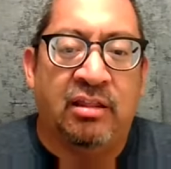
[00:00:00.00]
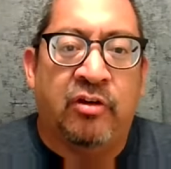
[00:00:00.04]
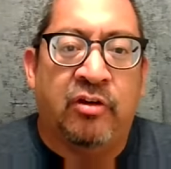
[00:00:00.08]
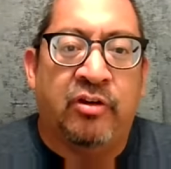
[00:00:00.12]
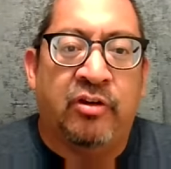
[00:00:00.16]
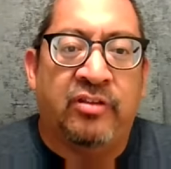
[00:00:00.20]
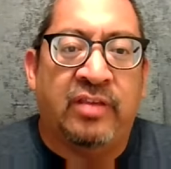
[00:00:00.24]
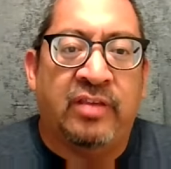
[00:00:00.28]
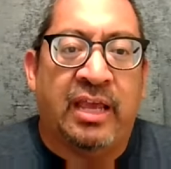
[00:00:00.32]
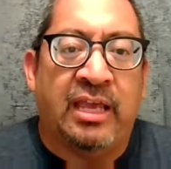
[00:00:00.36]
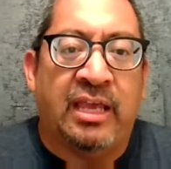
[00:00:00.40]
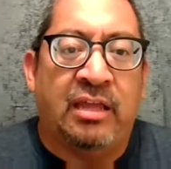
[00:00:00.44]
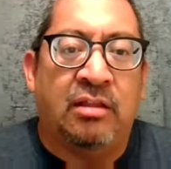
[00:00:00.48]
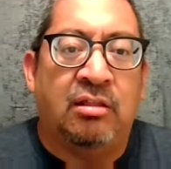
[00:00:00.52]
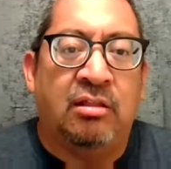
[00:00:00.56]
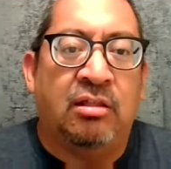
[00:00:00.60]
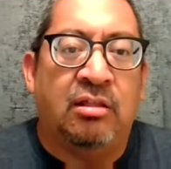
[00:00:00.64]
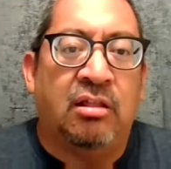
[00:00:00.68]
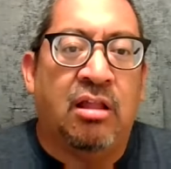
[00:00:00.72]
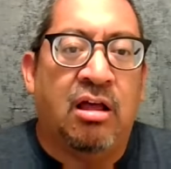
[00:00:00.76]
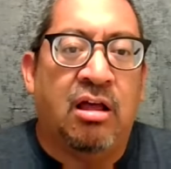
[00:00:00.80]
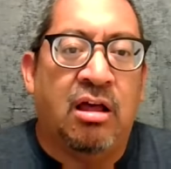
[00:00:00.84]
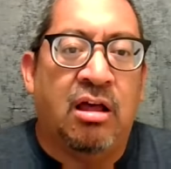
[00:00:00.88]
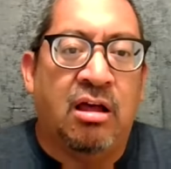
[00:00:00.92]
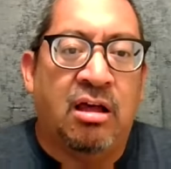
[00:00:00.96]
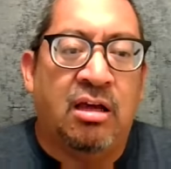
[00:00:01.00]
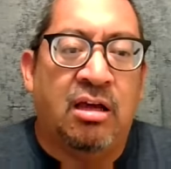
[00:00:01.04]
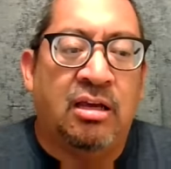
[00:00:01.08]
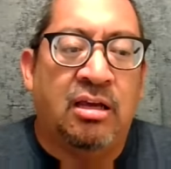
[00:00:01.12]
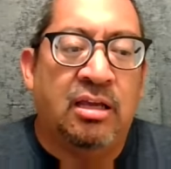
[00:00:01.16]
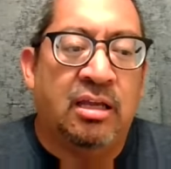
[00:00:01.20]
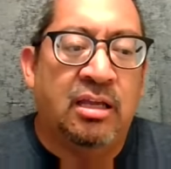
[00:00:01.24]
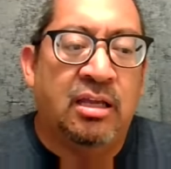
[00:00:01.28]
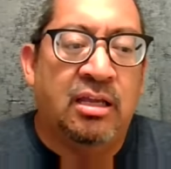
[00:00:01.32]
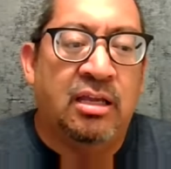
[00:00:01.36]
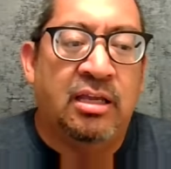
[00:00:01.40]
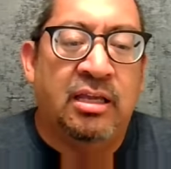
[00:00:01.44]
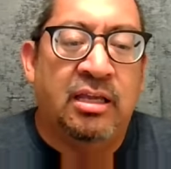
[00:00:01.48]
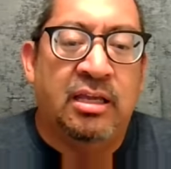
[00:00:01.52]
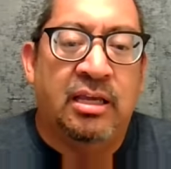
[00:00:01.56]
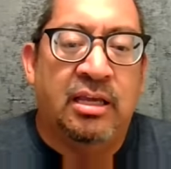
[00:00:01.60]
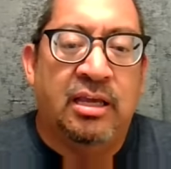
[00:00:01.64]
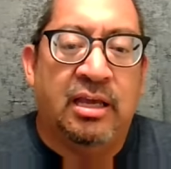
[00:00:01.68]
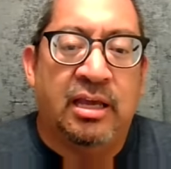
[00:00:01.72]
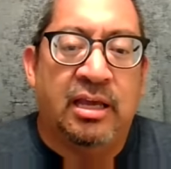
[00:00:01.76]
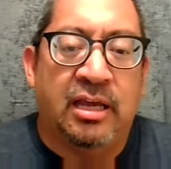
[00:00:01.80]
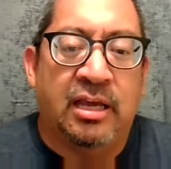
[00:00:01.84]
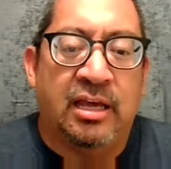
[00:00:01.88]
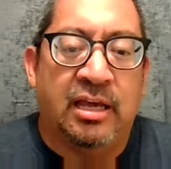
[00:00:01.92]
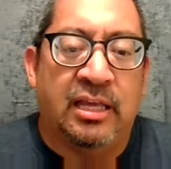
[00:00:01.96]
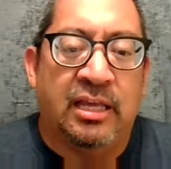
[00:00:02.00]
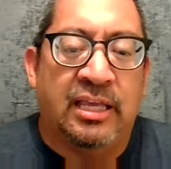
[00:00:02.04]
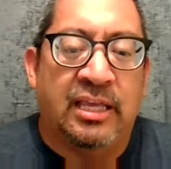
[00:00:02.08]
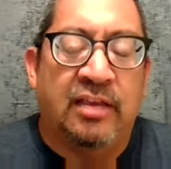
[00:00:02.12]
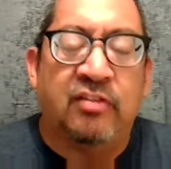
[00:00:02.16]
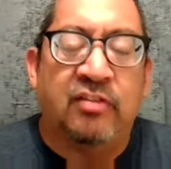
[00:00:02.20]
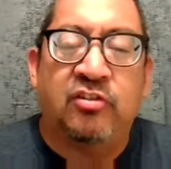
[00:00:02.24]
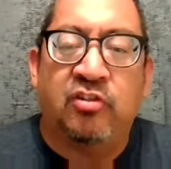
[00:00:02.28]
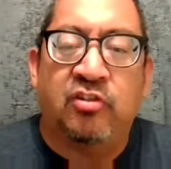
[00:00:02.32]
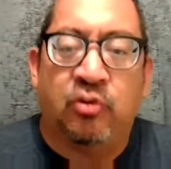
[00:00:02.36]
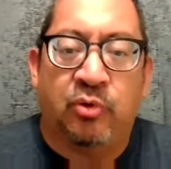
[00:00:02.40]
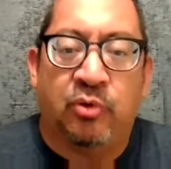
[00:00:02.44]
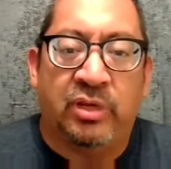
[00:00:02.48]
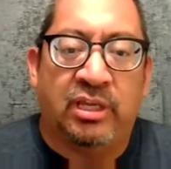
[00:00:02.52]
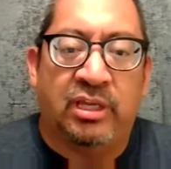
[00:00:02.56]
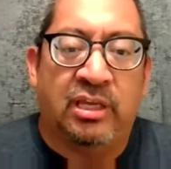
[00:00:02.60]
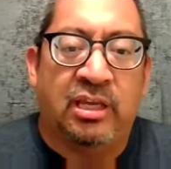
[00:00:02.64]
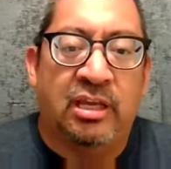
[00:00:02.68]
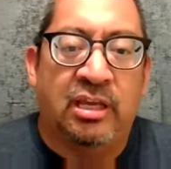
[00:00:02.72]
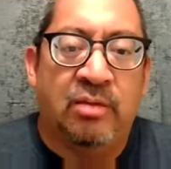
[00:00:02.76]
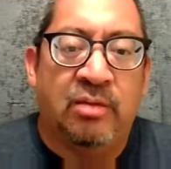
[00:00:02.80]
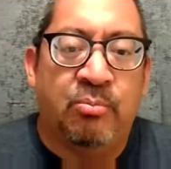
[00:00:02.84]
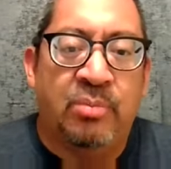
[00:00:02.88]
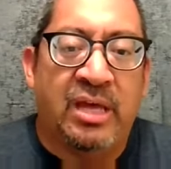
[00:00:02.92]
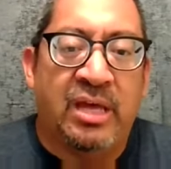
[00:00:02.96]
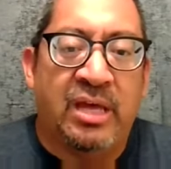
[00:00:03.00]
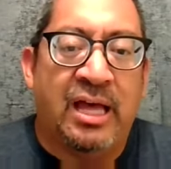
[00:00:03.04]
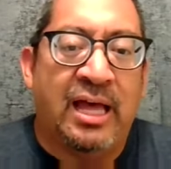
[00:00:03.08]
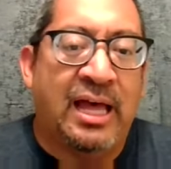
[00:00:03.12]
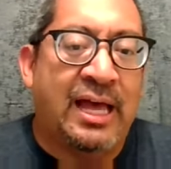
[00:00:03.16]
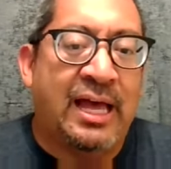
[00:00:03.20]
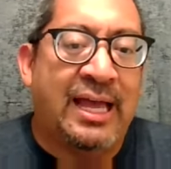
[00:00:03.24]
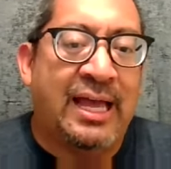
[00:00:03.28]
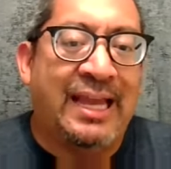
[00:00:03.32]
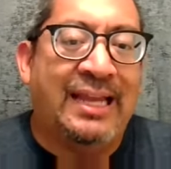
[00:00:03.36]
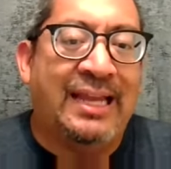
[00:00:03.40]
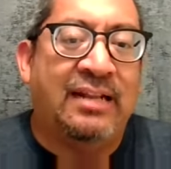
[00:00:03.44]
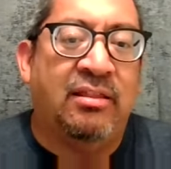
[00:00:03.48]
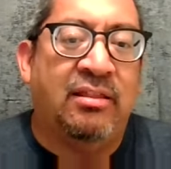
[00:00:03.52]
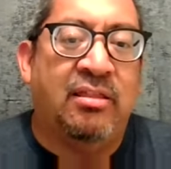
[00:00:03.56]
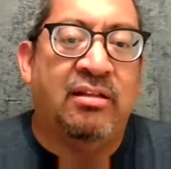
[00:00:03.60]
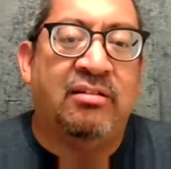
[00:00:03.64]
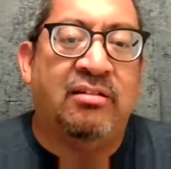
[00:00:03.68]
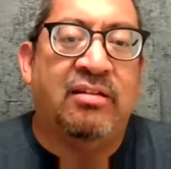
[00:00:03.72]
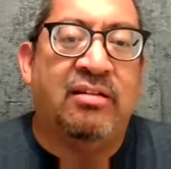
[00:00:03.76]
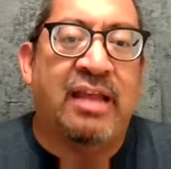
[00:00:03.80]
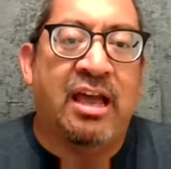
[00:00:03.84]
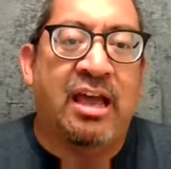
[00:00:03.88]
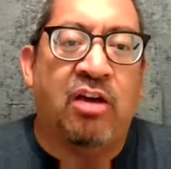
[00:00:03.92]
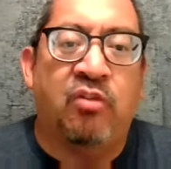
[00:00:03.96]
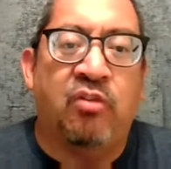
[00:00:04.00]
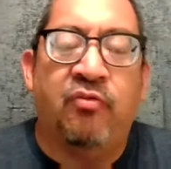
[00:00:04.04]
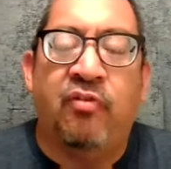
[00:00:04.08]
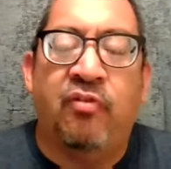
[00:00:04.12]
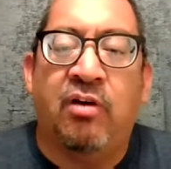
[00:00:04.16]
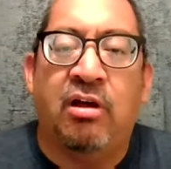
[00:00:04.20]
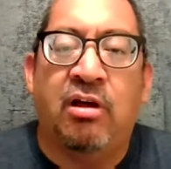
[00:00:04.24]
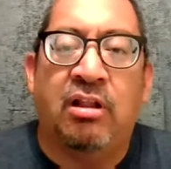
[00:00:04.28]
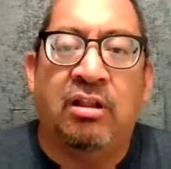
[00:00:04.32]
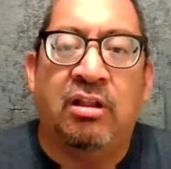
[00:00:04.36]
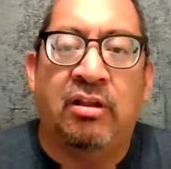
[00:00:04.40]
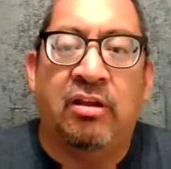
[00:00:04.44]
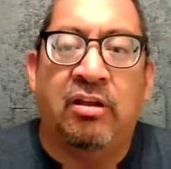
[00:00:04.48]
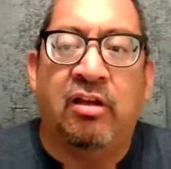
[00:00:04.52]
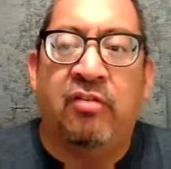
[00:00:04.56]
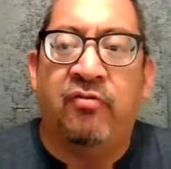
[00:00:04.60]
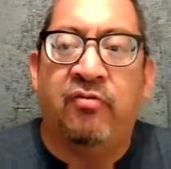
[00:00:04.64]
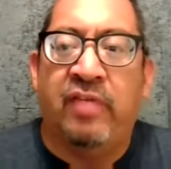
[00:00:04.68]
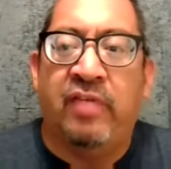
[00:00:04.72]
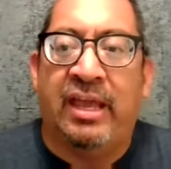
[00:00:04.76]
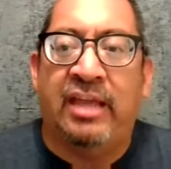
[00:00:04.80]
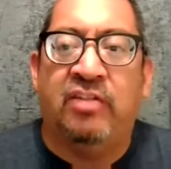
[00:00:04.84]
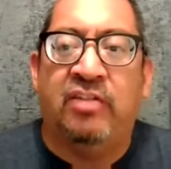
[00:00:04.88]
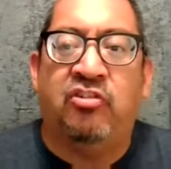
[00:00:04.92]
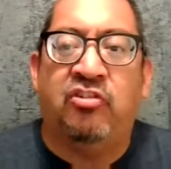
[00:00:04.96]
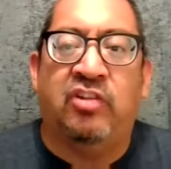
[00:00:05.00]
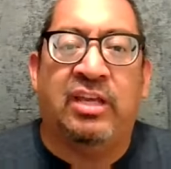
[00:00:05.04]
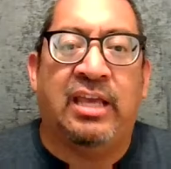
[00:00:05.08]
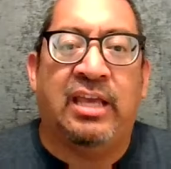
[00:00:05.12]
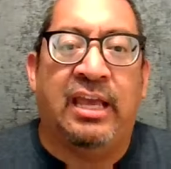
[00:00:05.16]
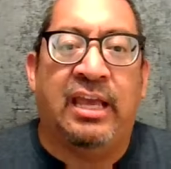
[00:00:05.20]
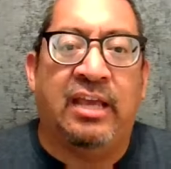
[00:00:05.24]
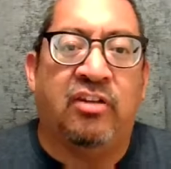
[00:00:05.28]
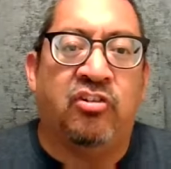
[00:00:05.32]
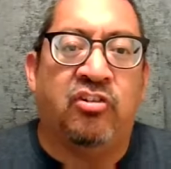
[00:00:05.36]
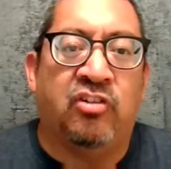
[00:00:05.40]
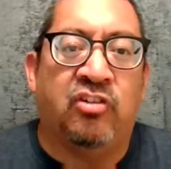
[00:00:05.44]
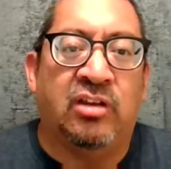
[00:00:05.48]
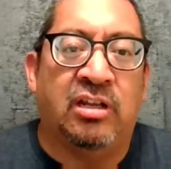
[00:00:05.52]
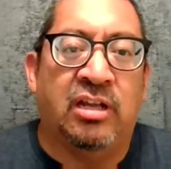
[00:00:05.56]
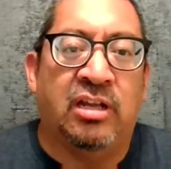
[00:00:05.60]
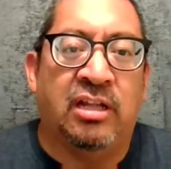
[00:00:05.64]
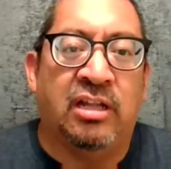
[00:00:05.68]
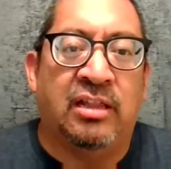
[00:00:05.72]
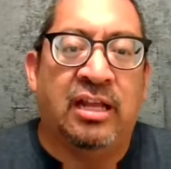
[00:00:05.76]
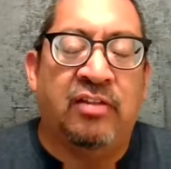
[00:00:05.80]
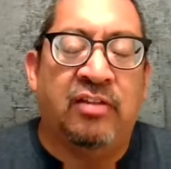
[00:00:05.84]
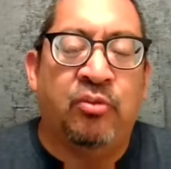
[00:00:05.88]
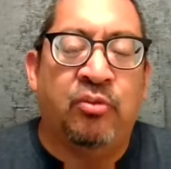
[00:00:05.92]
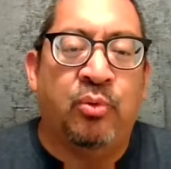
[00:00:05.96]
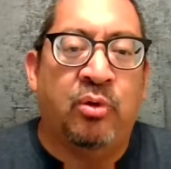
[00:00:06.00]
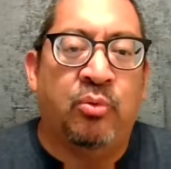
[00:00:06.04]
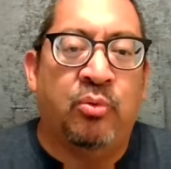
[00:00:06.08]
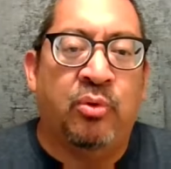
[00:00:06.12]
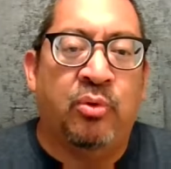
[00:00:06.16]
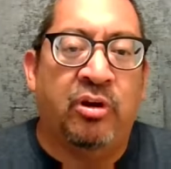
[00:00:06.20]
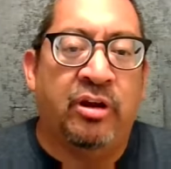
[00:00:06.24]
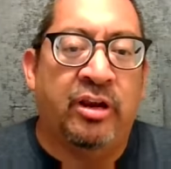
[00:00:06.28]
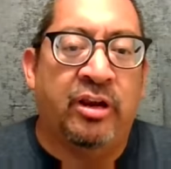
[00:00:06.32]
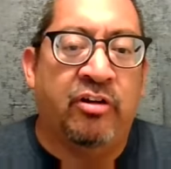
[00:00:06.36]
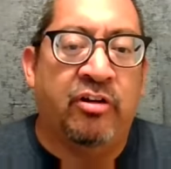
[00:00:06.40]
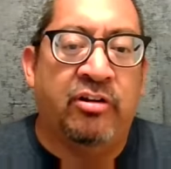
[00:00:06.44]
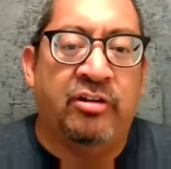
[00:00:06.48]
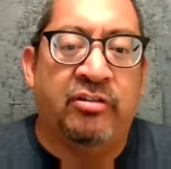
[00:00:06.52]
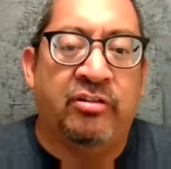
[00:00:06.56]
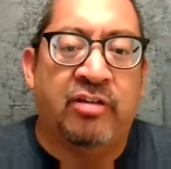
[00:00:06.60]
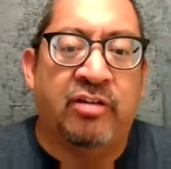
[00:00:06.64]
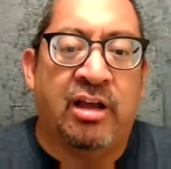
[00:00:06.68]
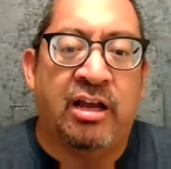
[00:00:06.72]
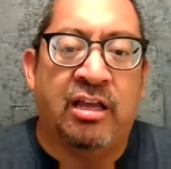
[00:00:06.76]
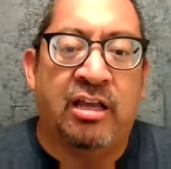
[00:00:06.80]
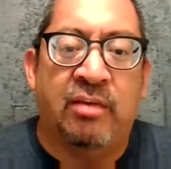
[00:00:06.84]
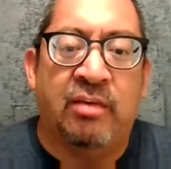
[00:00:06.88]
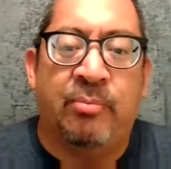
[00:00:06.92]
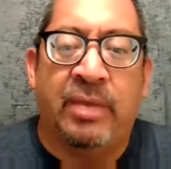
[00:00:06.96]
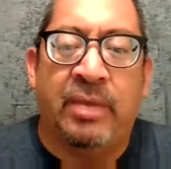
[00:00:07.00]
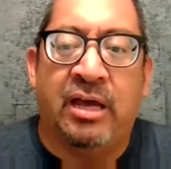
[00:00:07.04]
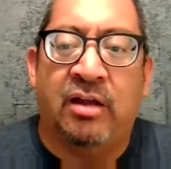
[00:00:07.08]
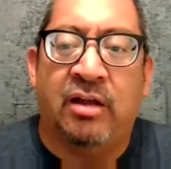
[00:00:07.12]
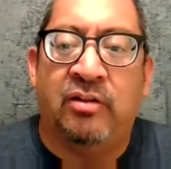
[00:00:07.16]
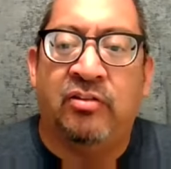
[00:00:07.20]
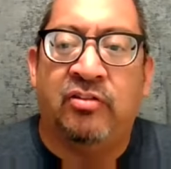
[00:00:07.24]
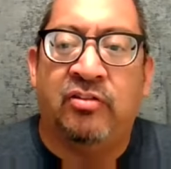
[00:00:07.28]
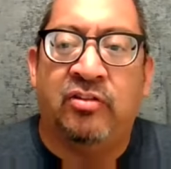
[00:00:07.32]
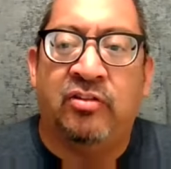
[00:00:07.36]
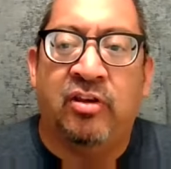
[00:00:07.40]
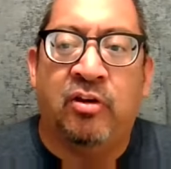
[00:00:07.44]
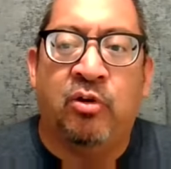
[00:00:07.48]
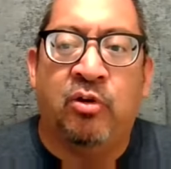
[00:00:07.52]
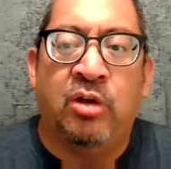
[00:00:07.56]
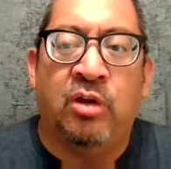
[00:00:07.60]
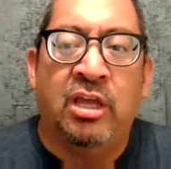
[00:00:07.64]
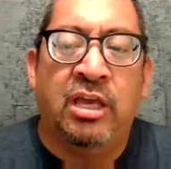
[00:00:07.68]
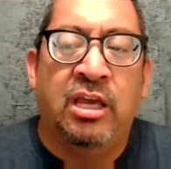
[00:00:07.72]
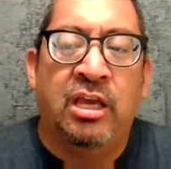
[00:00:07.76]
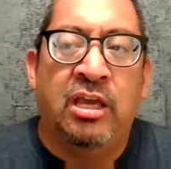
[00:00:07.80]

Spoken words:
There is a long history behind the downfall of education, and that's what we're here to talk about. So